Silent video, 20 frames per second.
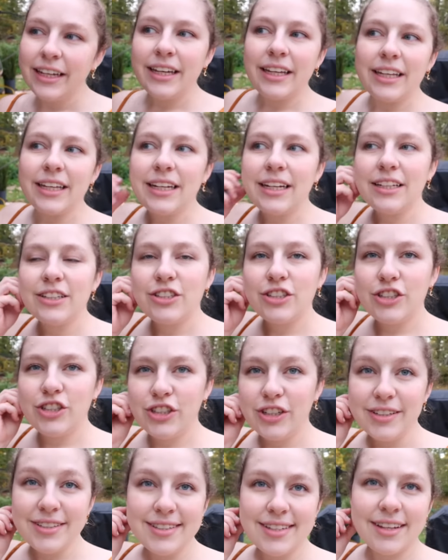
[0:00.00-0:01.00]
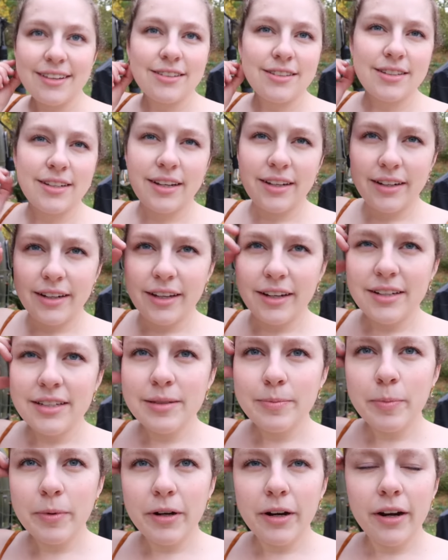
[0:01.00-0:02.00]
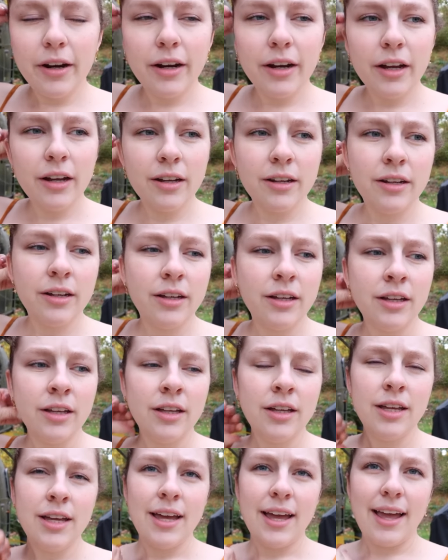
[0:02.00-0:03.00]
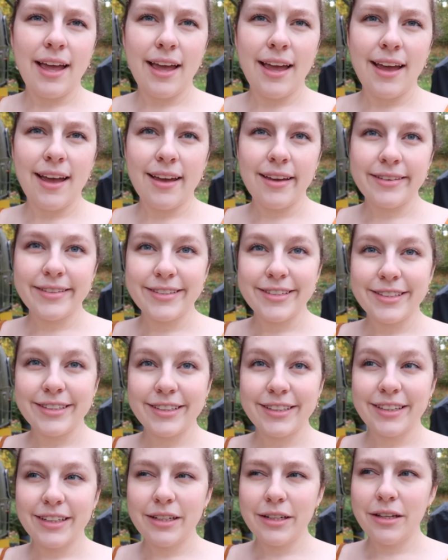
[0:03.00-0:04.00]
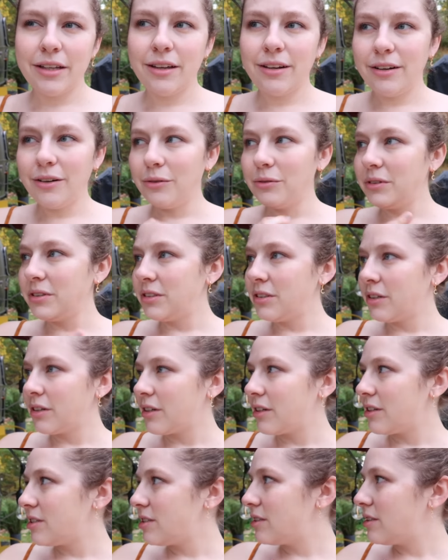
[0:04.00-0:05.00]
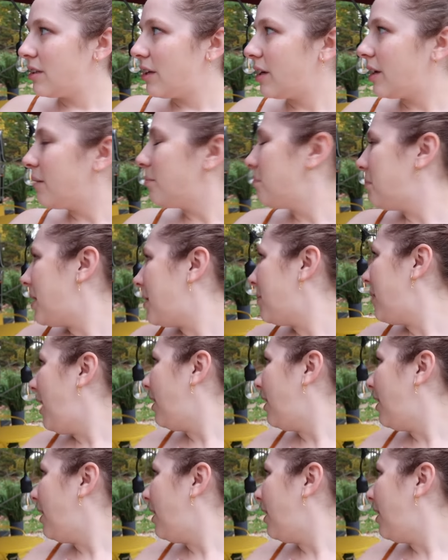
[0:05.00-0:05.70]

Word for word: It is just outside Gettysburg and it only took us like, babe,